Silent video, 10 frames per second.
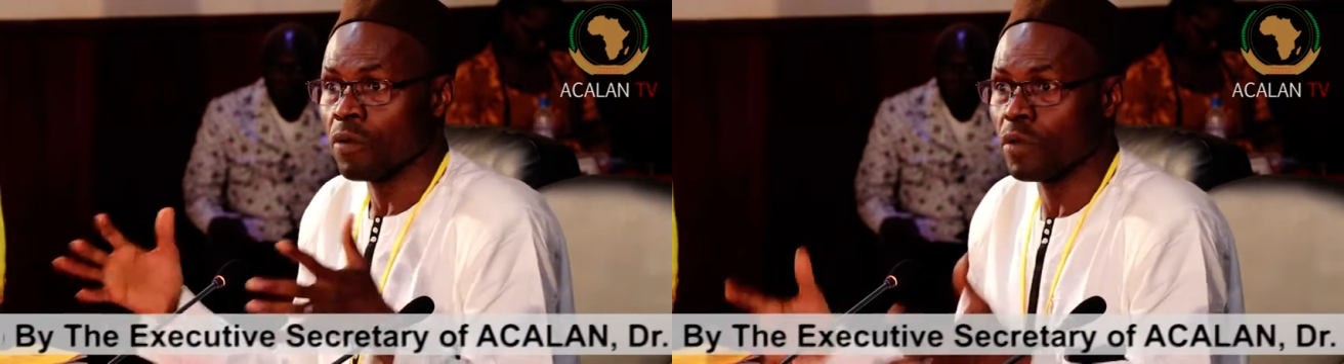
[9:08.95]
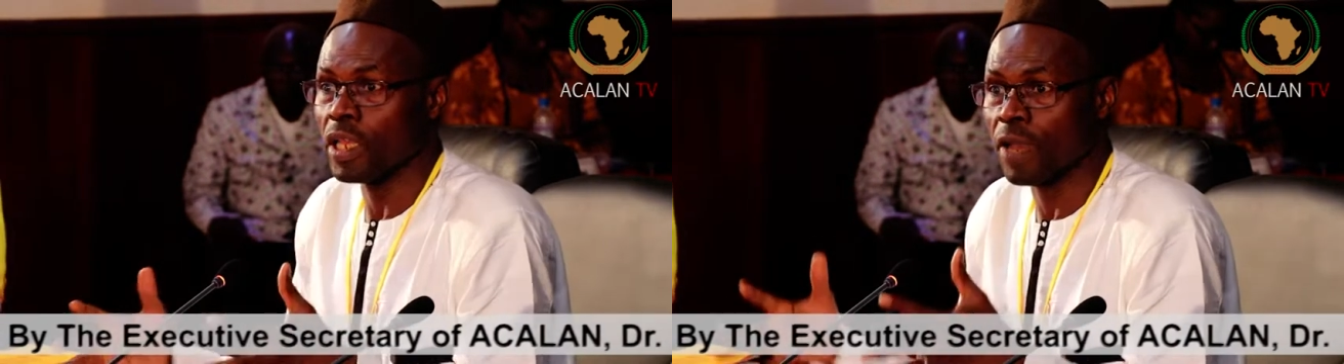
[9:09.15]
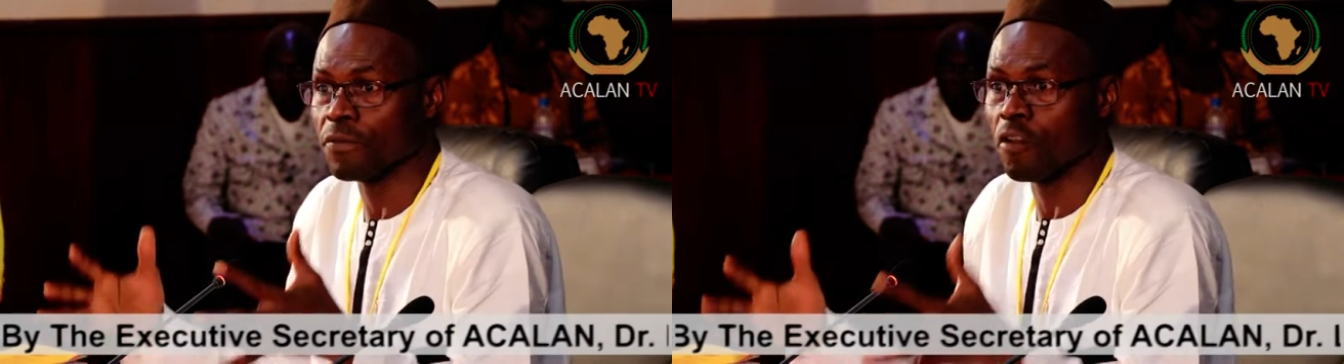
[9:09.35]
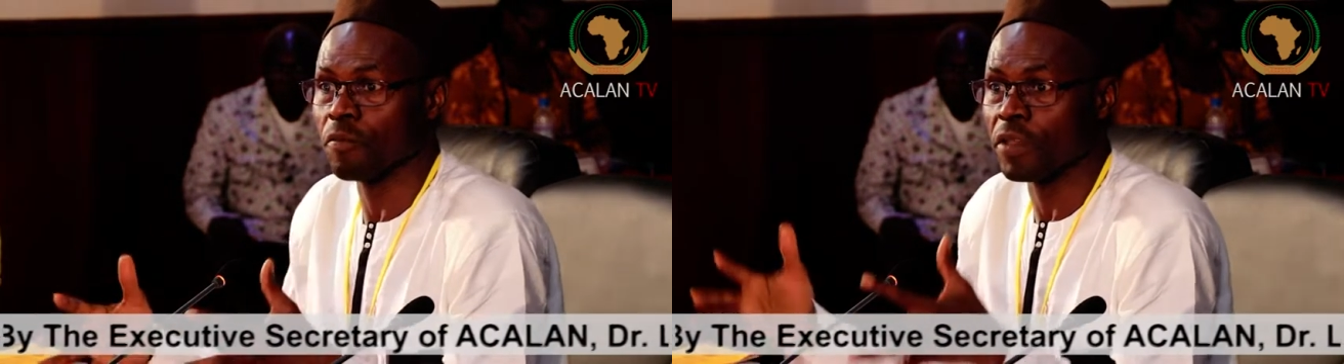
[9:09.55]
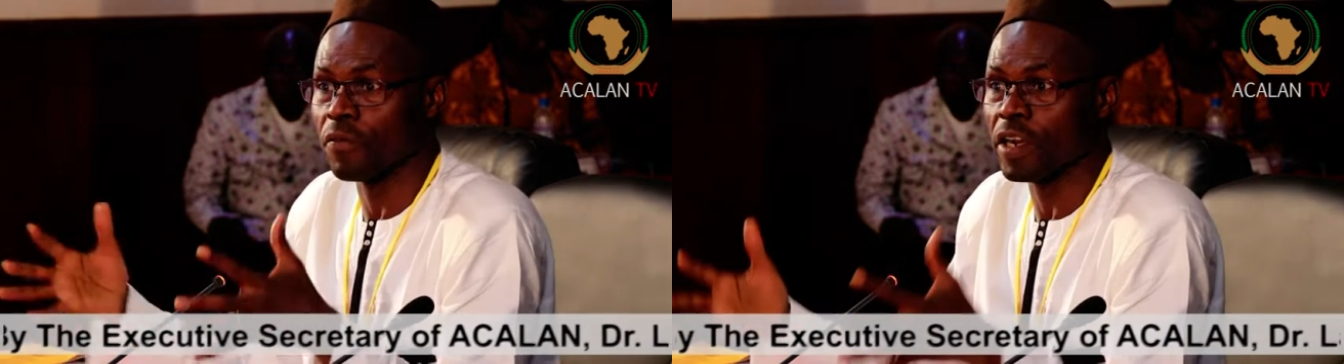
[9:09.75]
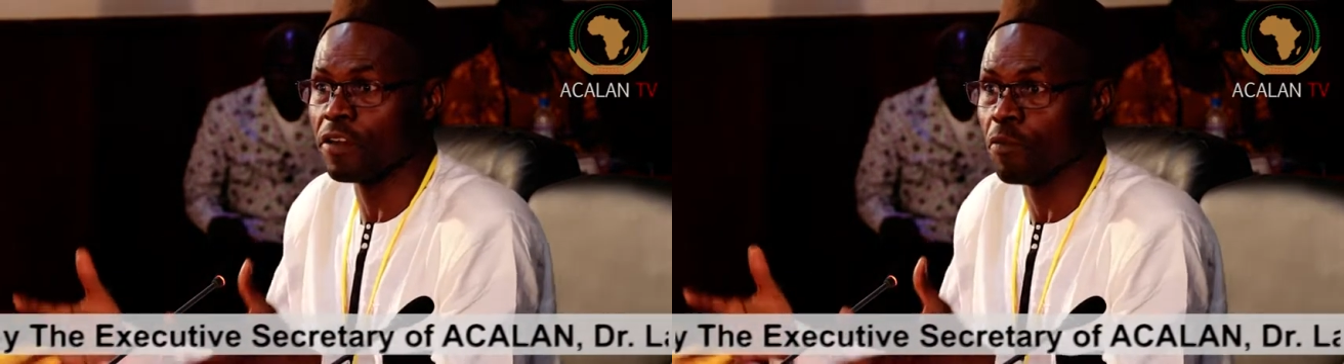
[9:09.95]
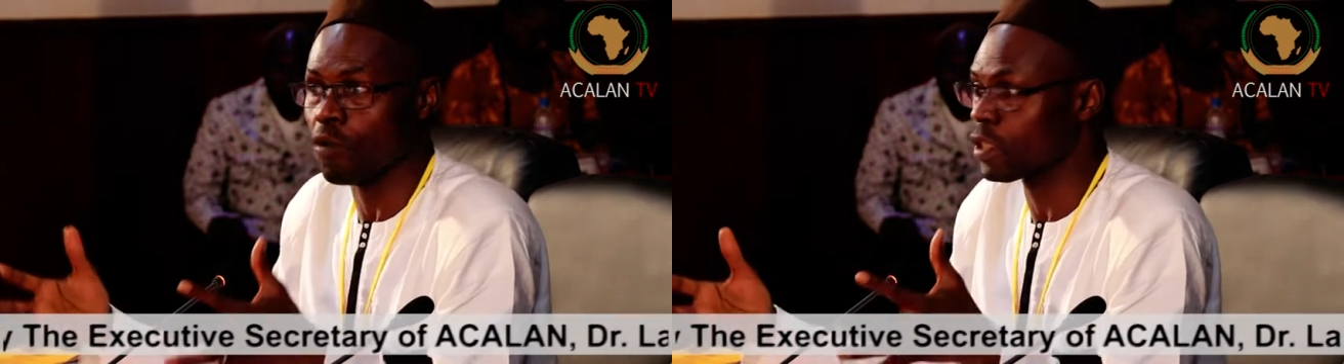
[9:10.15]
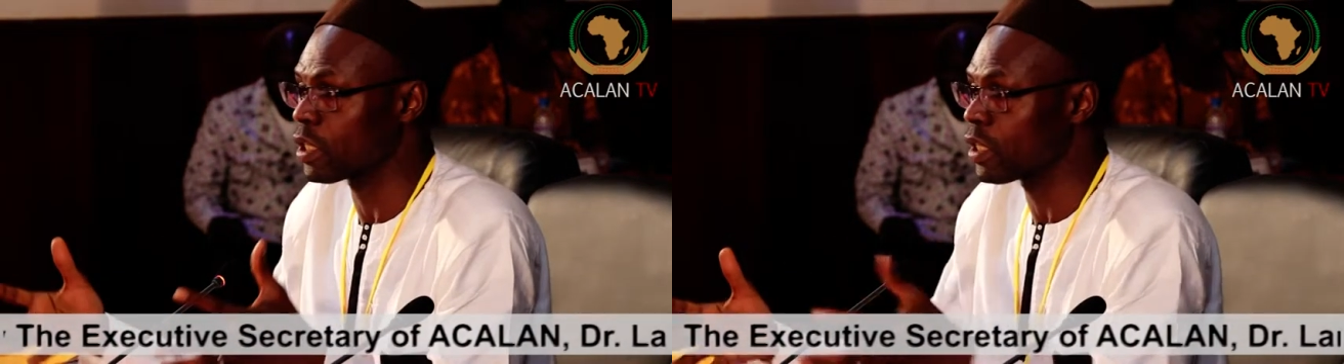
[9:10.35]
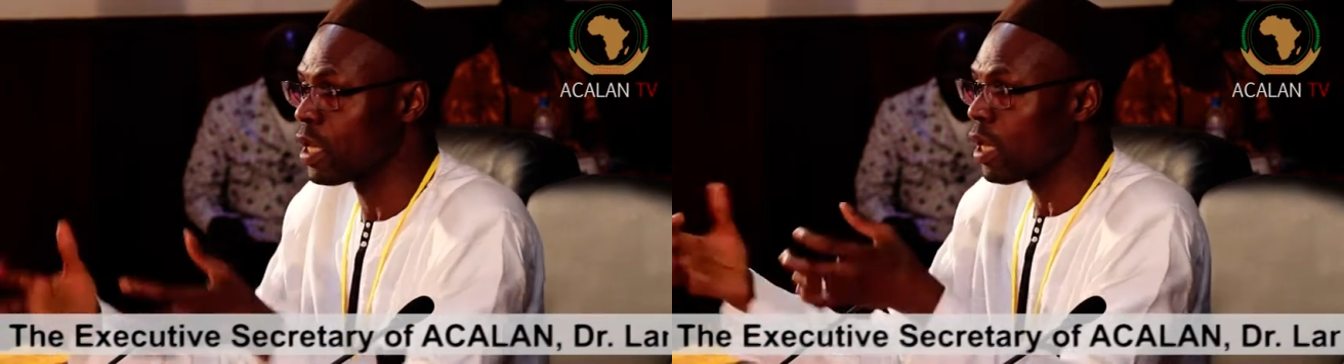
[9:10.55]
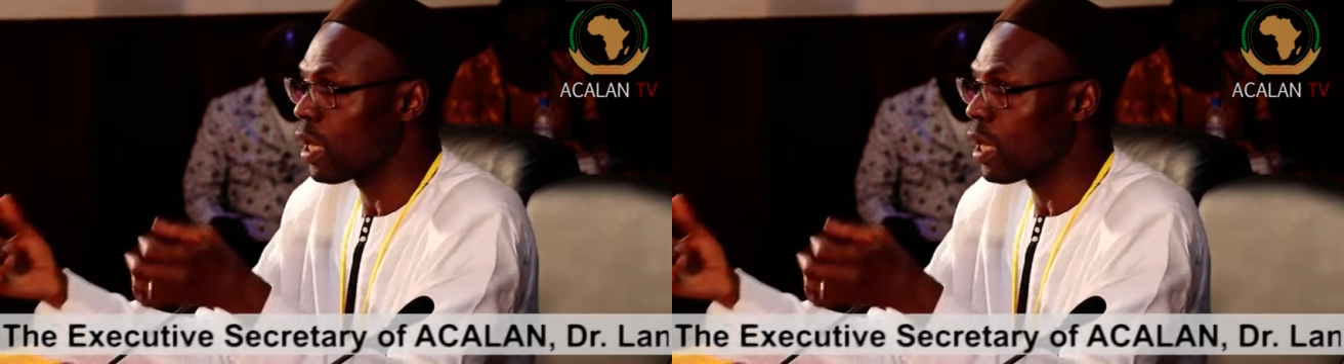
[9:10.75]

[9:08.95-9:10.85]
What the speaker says: We have something very important